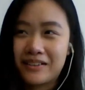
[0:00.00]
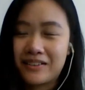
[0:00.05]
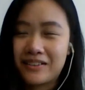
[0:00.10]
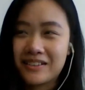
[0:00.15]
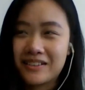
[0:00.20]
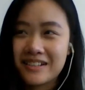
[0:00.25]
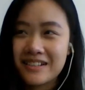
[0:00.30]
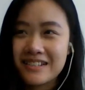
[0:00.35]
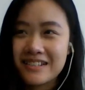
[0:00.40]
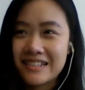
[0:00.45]

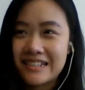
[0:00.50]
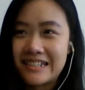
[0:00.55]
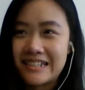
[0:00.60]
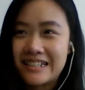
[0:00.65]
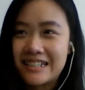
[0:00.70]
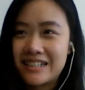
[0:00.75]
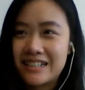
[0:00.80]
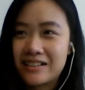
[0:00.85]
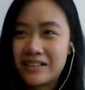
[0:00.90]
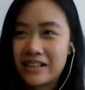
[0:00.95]

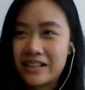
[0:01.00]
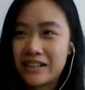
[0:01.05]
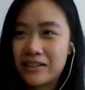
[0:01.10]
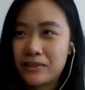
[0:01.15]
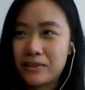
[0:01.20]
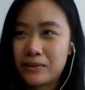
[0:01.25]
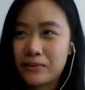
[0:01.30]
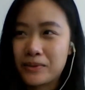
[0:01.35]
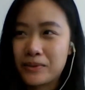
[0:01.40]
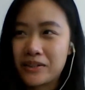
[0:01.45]
Honestly,
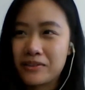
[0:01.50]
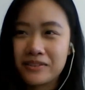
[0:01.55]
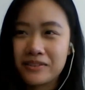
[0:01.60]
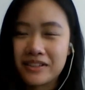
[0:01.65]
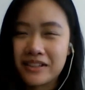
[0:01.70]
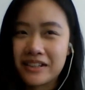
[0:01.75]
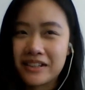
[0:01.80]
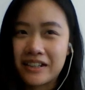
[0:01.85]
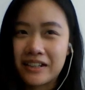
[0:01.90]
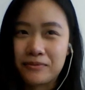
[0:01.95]
we don't
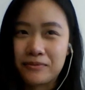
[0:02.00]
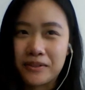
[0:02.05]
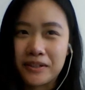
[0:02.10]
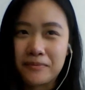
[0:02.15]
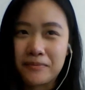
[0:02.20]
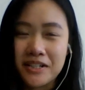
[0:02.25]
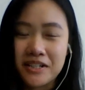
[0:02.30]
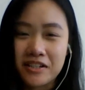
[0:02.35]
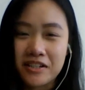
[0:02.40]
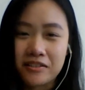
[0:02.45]
get
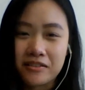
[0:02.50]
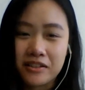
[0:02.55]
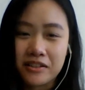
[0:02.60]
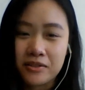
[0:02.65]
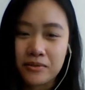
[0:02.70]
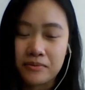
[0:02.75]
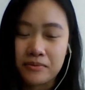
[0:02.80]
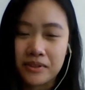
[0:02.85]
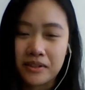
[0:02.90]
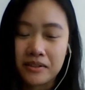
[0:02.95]
very much
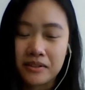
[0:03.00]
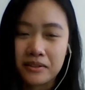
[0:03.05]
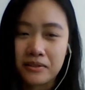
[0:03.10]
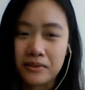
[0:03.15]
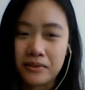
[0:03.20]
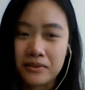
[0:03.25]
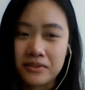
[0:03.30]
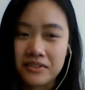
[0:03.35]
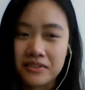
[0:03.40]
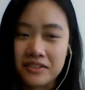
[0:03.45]
interaction with other
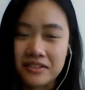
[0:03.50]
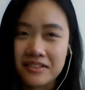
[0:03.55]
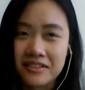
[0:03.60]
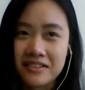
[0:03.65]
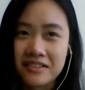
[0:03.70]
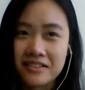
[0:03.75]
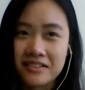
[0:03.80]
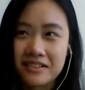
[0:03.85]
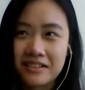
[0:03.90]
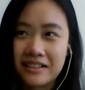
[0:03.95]

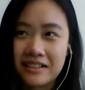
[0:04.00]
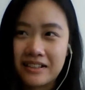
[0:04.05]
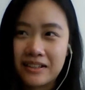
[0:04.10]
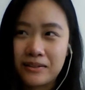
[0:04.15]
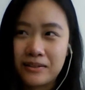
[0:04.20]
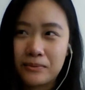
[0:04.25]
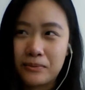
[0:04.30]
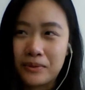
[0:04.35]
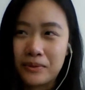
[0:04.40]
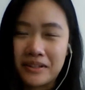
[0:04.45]
courses
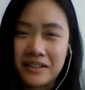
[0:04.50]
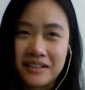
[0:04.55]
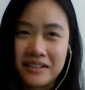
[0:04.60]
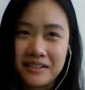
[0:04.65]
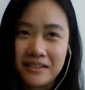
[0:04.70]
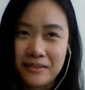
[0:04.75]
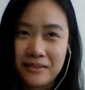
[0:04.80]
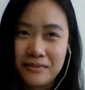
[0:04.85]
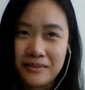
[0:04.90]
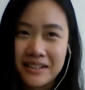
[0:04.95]

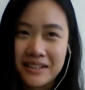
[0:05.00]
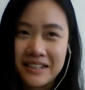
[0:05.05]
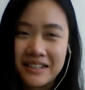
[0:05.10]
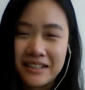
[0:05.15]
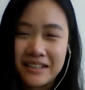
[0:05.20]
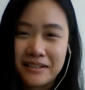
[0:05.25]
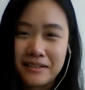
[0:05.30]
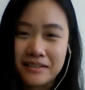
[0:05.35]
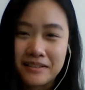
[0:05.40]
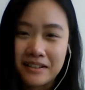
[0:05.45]
within
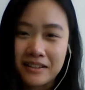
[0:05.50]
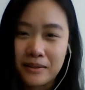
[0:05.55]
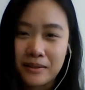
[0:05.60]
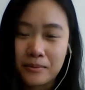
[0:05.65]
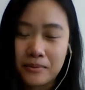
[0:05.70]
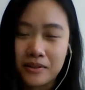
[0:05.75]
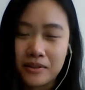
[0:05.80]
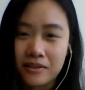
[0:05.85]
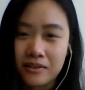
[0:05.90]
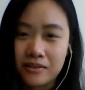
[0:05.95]
3DD because I
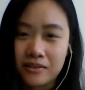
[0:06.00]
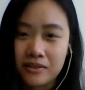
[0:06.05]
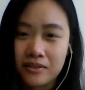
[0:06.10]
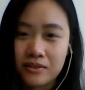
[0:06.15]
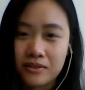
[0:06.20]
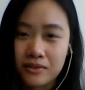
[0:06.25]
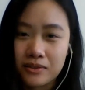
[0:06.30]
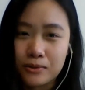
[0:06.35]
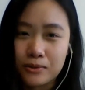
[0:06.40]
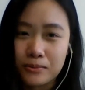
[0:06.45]
think we're all
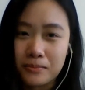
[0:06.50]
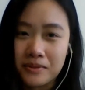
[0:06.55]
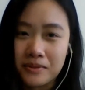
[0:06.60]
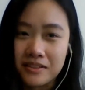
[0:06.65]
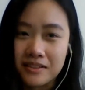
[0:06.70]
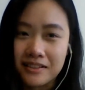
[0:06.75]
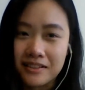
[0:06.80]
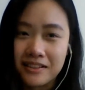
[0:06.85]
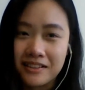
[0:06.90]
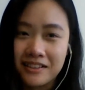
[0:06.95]
so
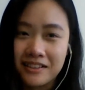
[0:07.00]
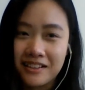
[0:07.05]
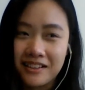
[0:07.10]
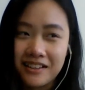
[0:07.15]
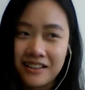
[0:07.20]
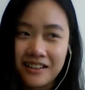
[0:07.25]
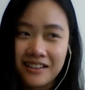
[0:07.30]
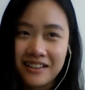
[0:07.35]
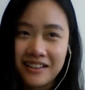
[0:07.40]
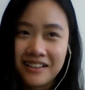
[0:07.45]
busy.
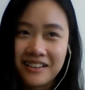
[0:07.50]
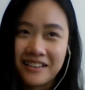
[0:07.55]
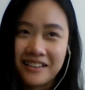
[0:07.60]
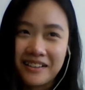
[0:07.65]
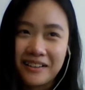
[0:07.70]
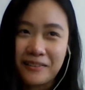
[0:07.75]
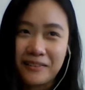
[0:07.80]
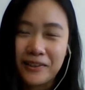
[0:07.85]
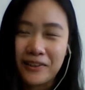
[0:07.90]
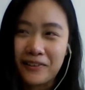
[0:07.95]

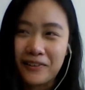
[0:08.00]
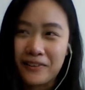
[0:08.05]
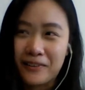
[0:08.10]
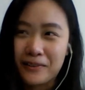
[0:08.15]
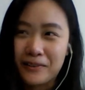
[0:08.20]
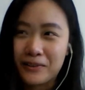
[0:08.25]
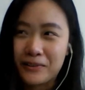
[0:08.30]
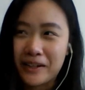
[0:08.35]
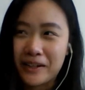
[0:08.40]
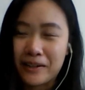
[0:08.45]
Yeah, we're
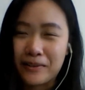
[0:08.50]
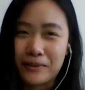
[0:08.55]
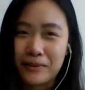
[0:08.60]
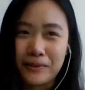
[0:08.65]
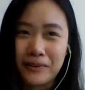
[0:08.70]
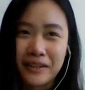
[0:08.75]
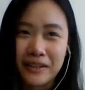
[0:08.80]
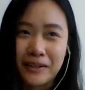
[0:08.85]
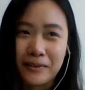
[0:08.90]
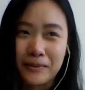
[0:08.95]
all doing our
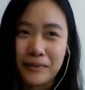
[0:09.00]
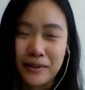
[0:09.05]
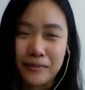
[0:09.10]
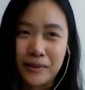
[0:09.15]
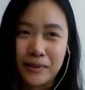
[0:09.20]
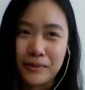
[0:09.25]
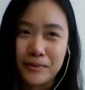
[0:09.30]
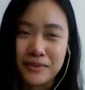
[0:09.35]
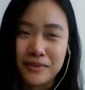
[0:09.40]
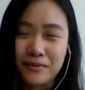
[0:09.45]
own thing. We
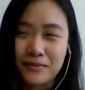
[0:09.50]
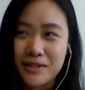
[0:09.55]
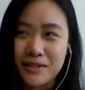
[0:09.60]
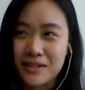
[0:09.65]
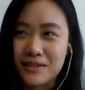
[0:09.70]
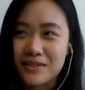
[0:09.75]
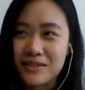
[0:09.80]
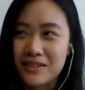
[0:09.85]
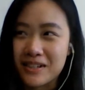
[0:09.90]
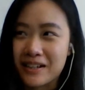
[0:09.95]
have our own
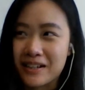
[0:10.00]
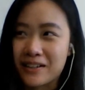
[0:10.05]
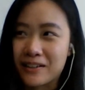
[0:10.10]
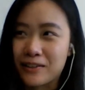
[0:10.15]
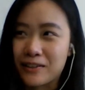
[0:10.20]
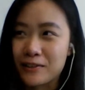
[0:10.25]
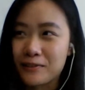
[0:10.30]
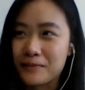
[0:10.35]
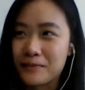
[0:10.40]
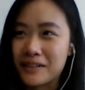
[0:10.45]
submissions to take
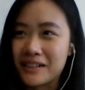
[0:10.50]
care of.